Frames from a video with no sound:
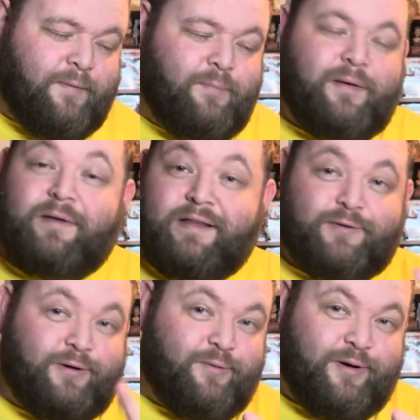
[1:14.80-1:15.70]
bit me. That's
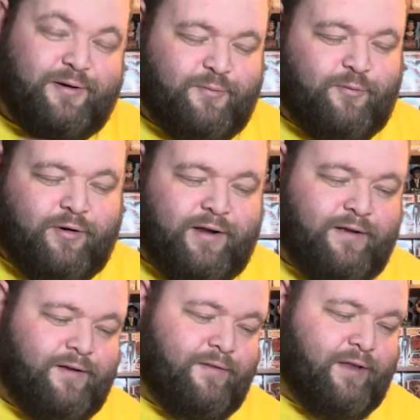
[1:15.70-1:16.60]
what I wanted him to write.
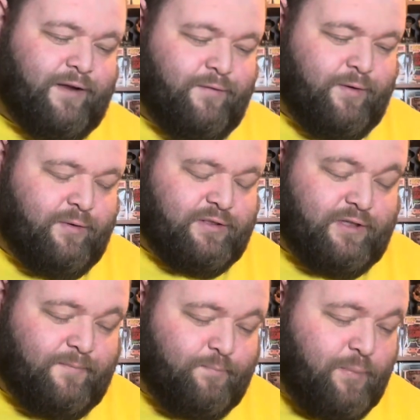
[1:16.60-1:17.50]
Thank you very much.
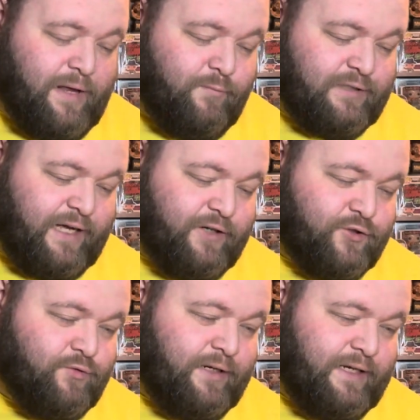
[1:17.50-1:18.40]
The pen was kind of
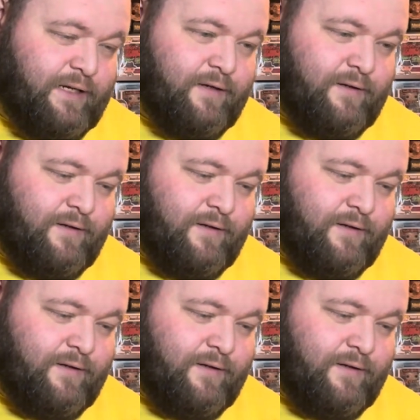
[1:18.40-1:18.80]
streaky,